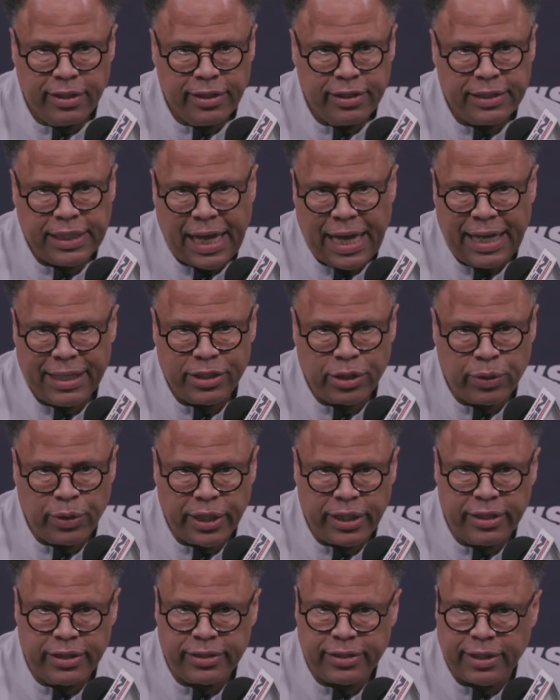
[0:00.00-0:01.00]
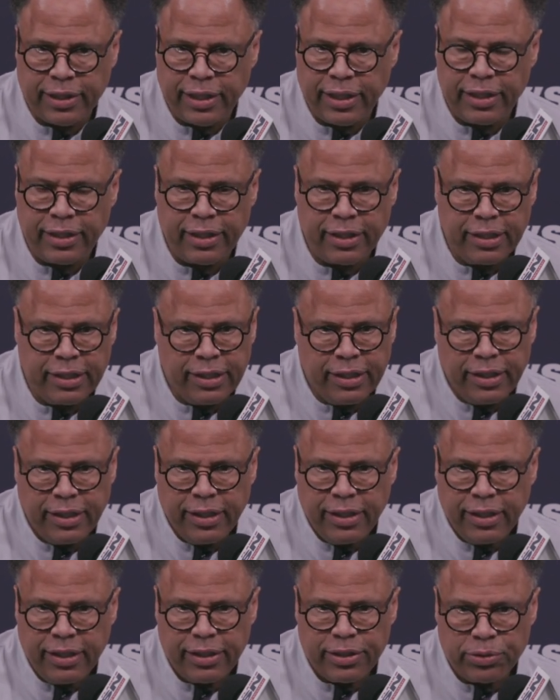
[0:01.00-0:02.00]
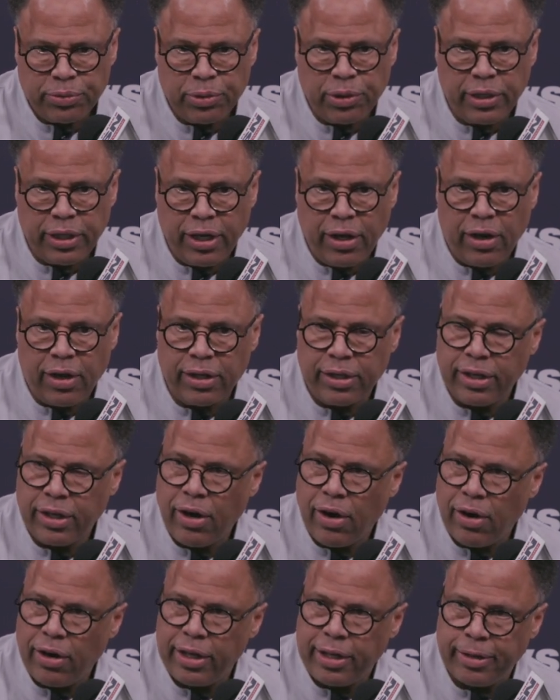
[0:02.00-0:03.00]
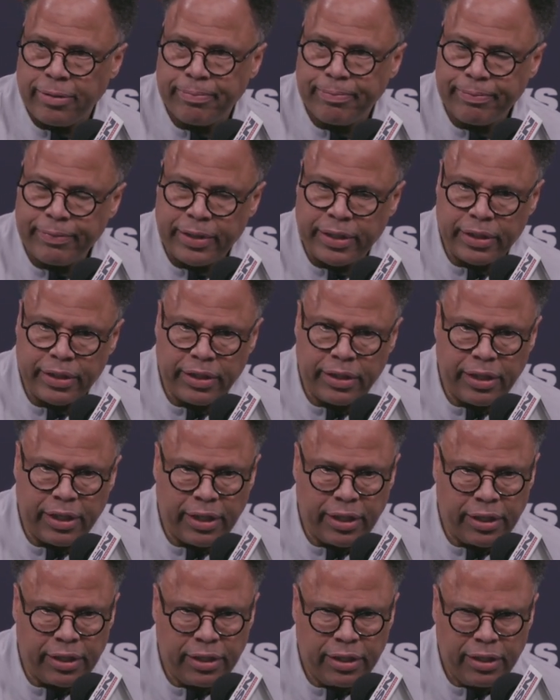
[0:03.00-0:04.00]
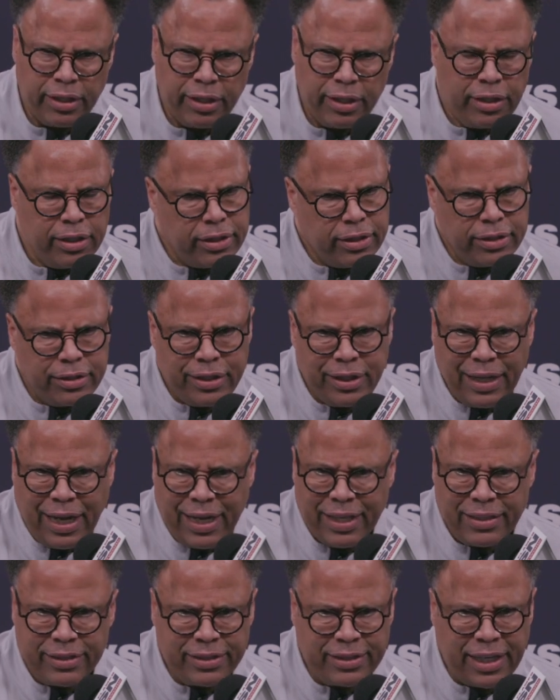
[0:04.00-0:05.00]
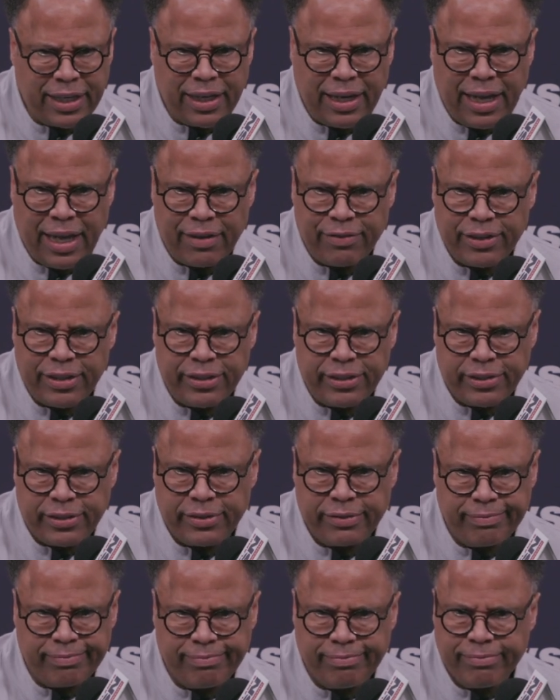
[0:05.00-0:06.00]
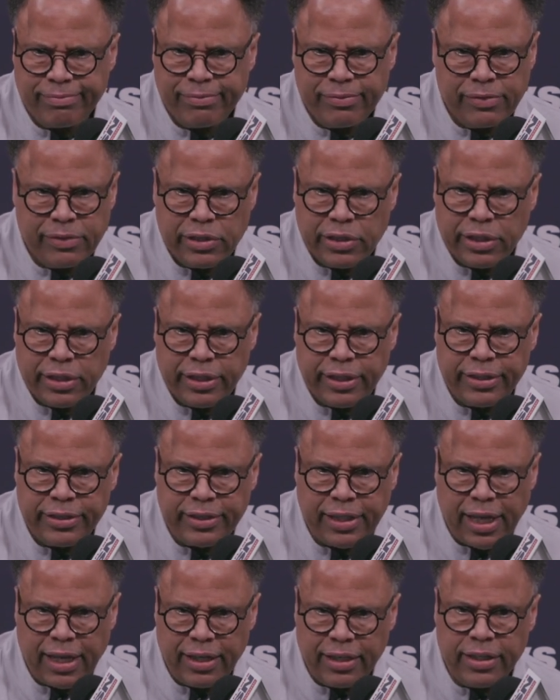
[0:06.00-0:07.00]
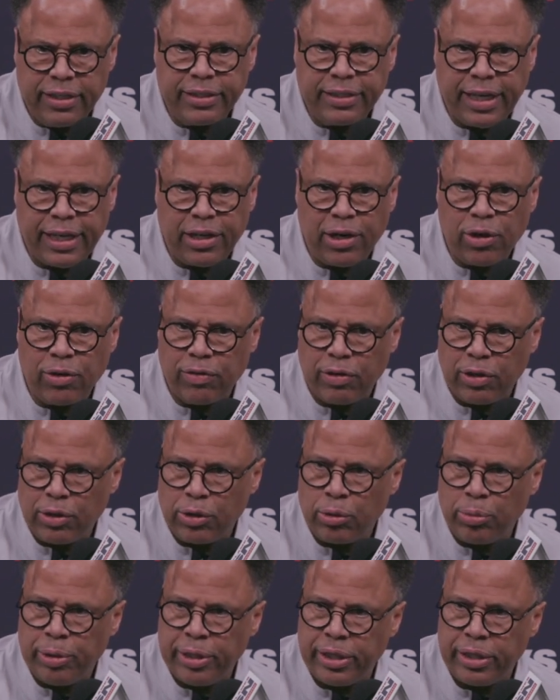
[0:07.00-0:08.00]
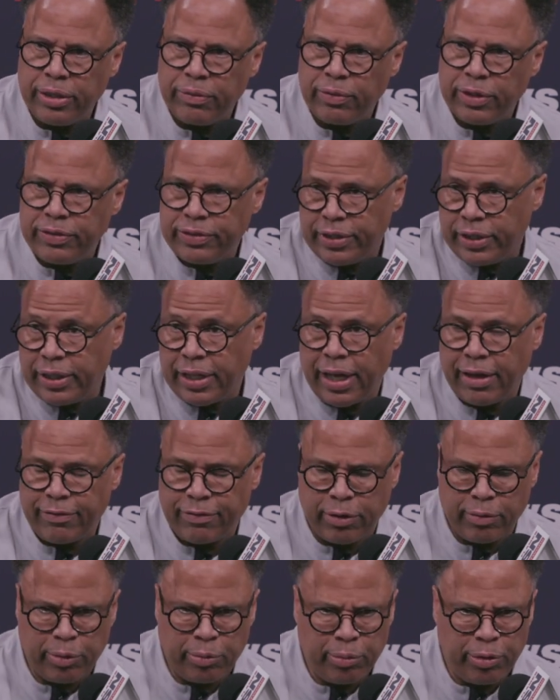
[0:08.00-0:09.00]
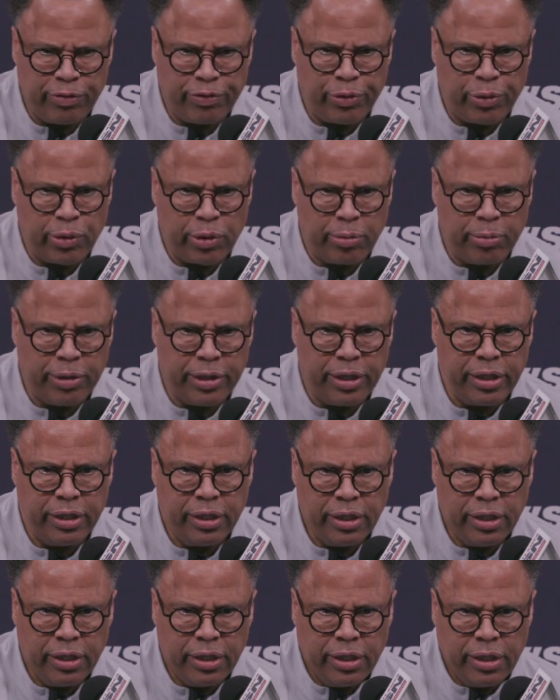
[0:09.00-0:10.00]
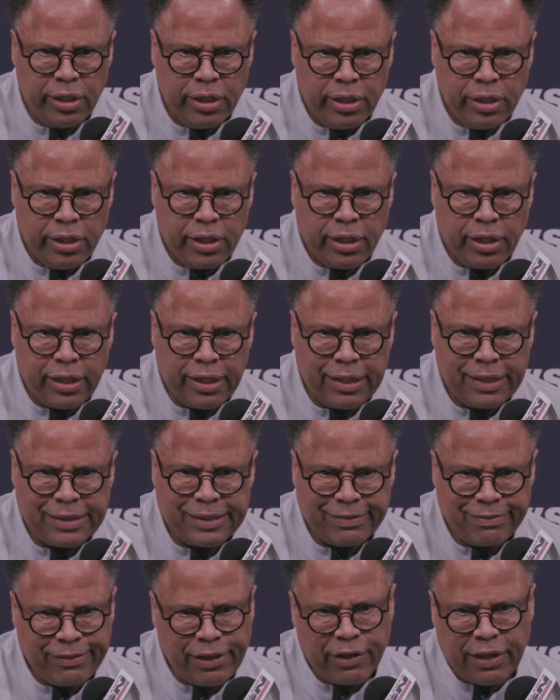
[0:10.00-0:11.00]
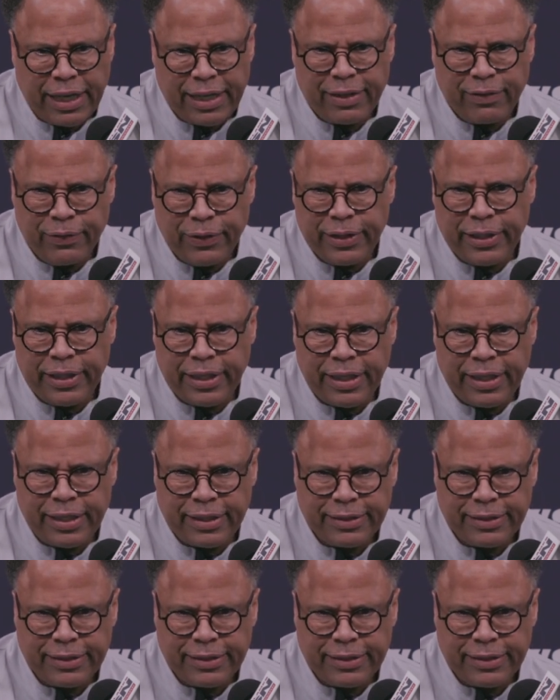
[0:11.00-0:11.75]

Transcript: size, quickness, length. It's really hard to guard him. And tonight in the second half, he decided to take over a little bit, and we've seen that from him before. But felt like we